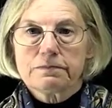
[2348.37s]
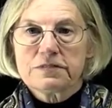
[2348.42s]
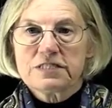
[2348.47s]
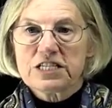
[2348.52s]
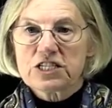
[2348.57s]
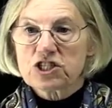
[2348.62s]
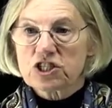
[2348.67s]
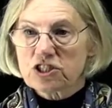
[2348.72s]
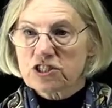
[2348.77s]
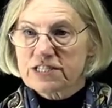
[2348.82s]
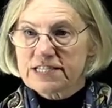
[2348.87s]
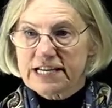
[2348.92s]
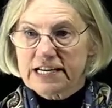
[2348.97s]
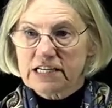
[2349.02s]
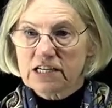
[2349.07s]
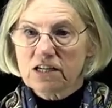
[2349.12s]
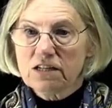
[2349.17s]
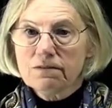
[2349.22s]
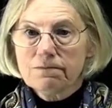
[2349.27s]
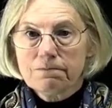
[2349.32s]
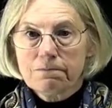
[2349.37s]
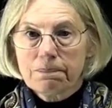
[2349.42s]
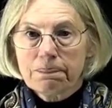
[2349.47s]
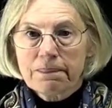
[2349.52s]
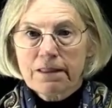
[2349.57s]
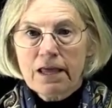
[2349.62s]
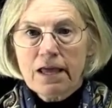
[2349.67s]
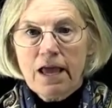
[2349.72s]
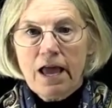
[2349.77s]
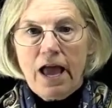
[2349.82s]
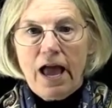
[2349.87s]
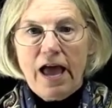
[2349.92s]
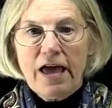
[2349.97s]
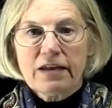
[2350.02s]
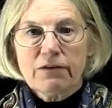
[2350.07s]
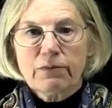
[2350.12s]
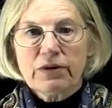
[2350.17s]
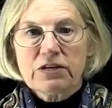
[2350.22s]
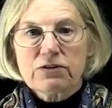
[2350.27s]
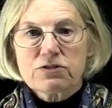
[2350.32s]
digital signal,
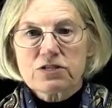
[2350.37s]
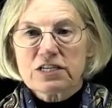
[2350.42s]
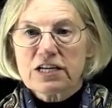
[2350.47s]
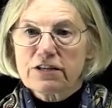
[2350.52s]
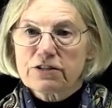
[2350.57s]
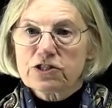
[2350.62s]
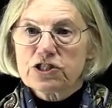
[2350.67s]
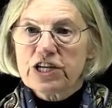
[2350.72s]
and we used another